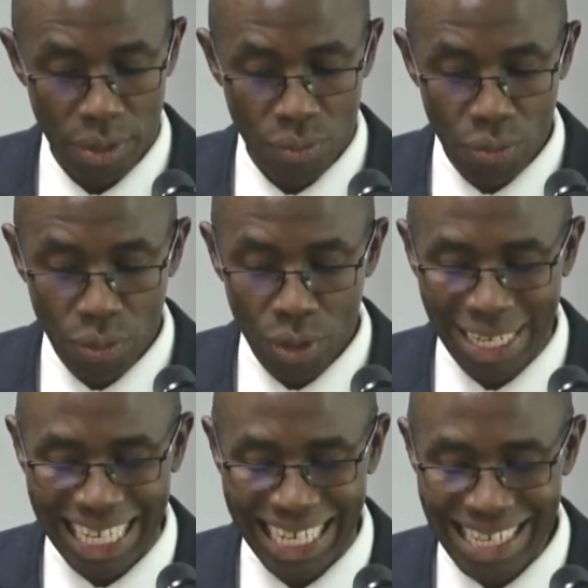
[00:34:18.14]
Do
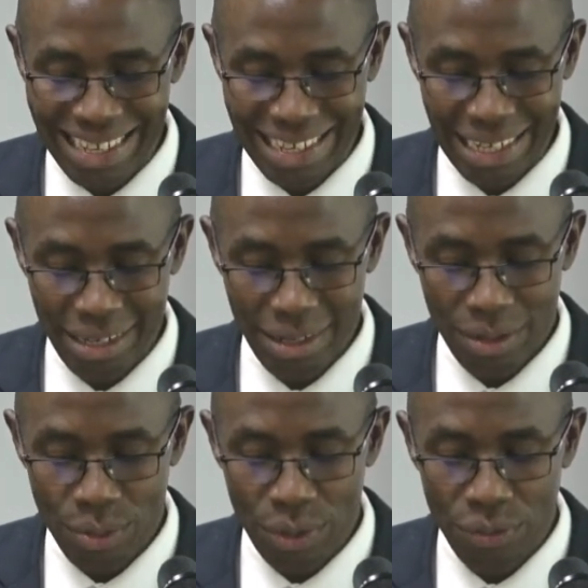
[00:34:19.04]
not listen
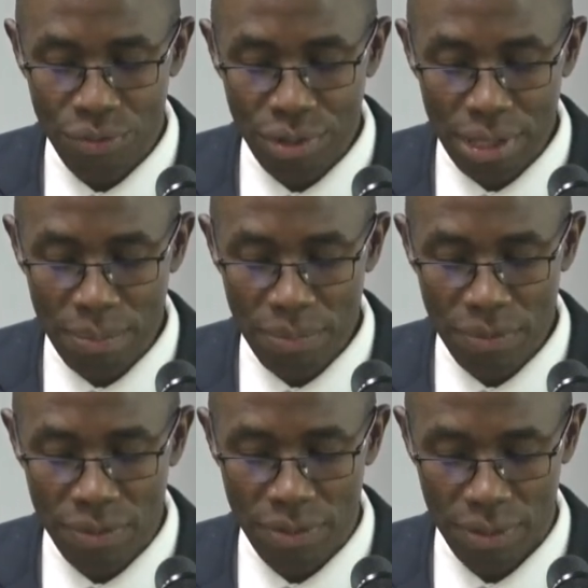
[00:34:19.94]
to the
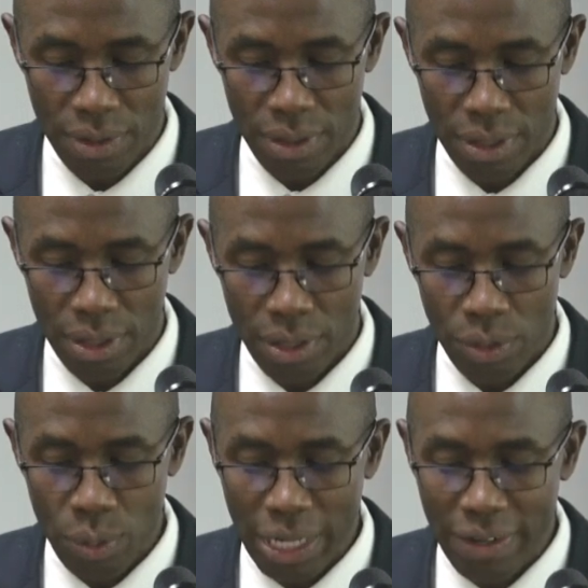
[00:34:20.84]
dreams
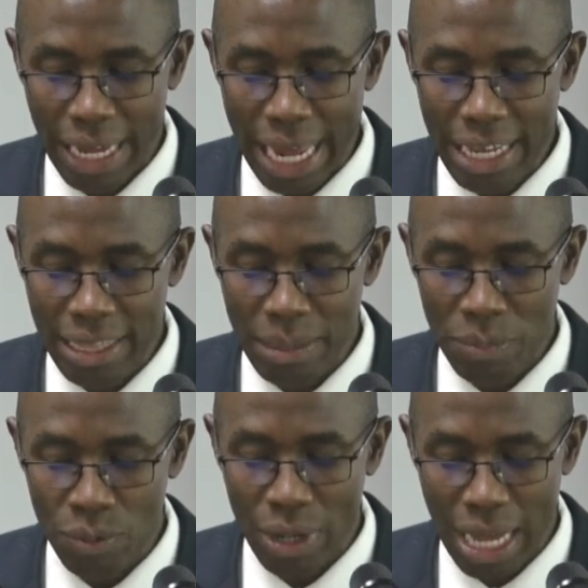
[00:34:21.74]
you encourage them
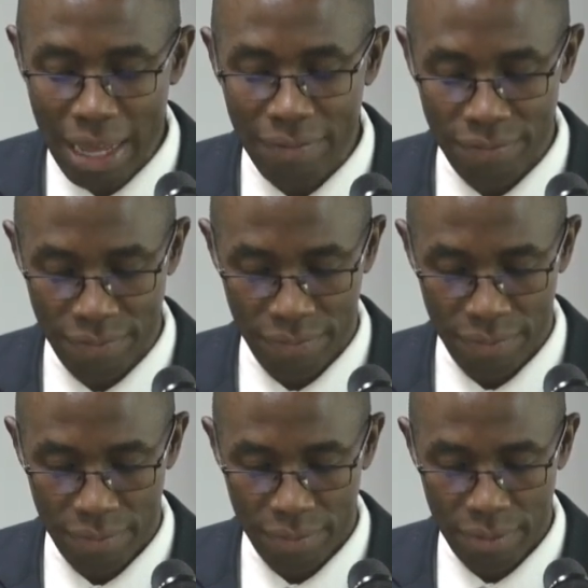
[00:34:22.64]
to have.
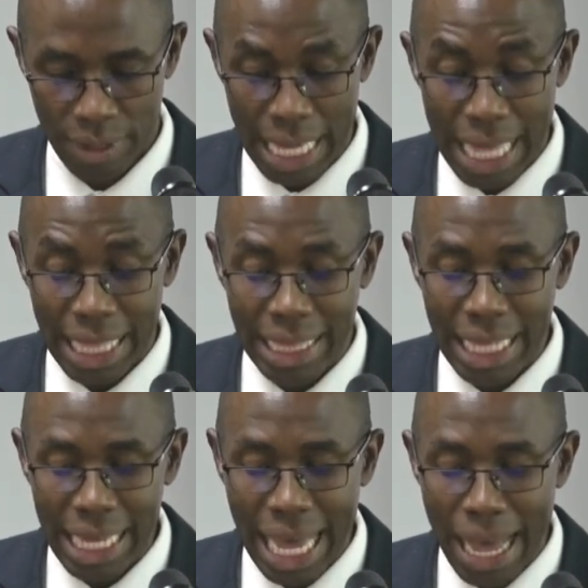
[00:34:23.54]

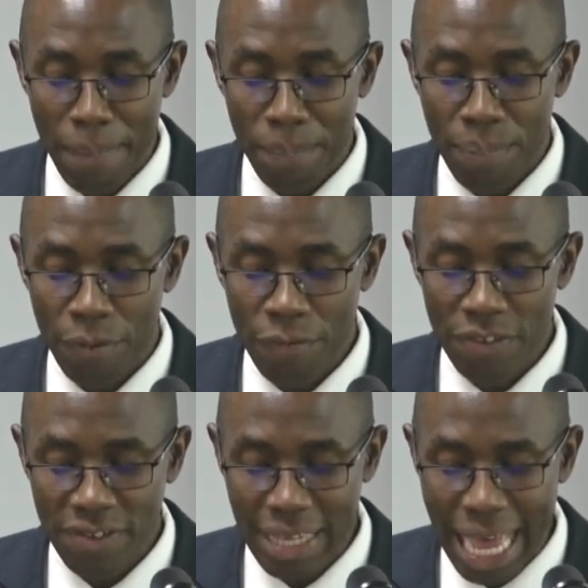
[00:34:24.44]
They are
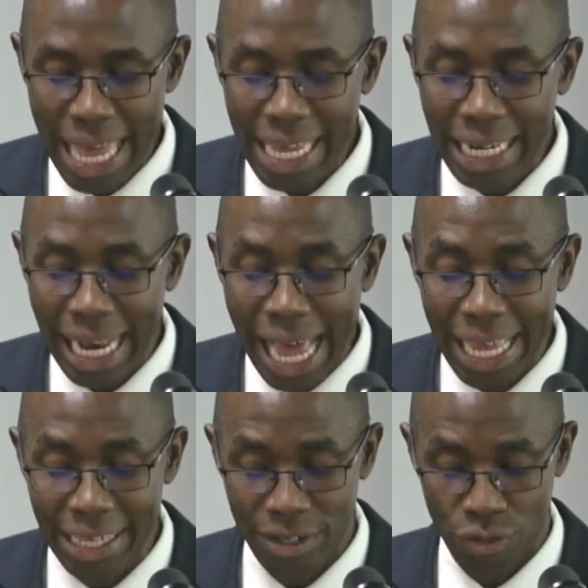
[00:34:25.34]
prophesying
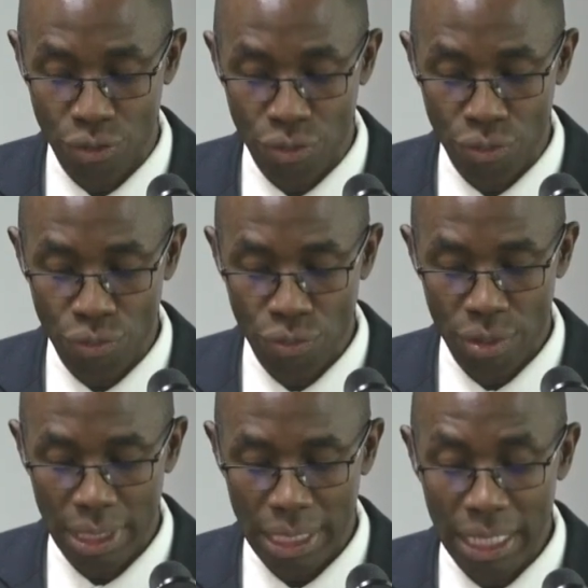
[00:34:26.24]
lies to you
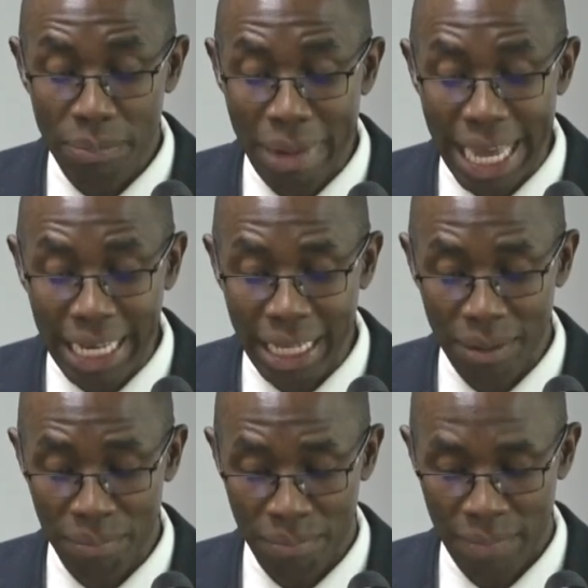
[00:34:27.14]
in my
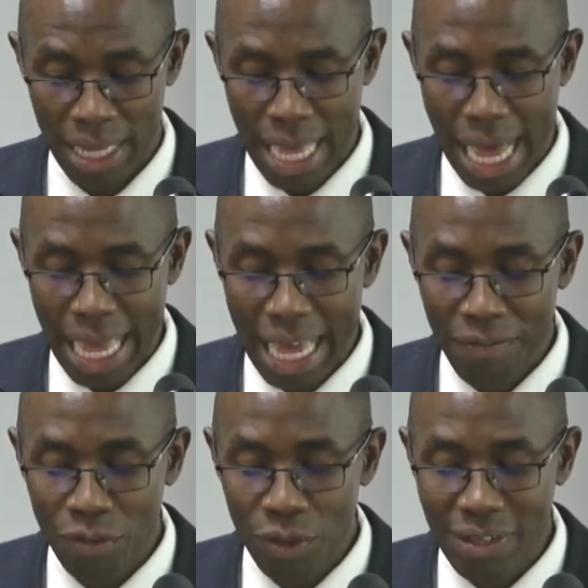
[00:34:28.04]
name. I
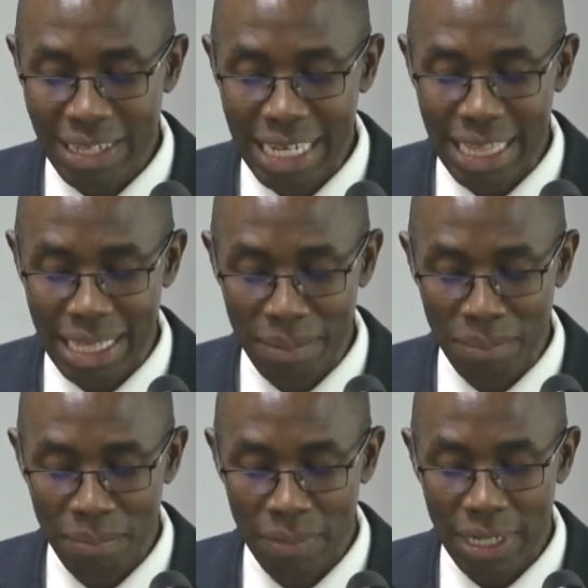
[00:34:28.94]
have not sent them,
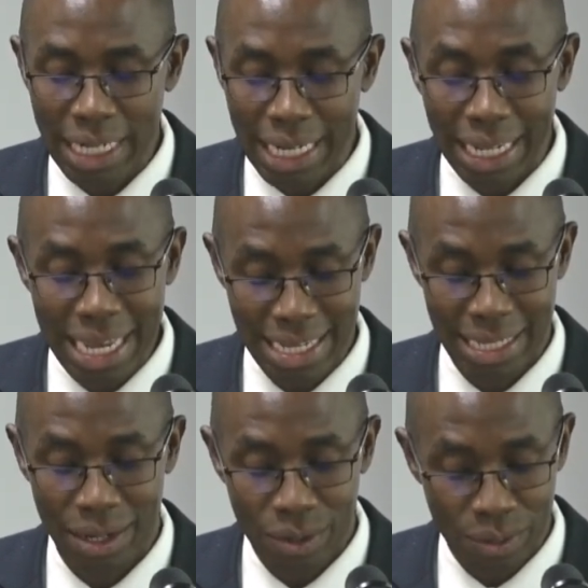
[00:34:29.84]
declares the
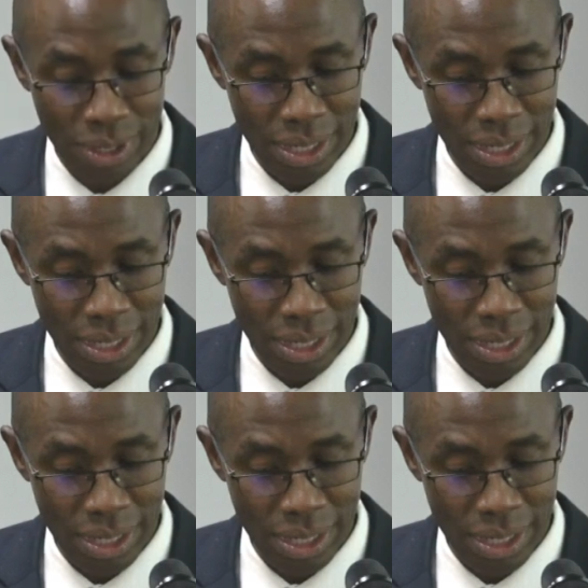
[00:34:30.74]
Lord.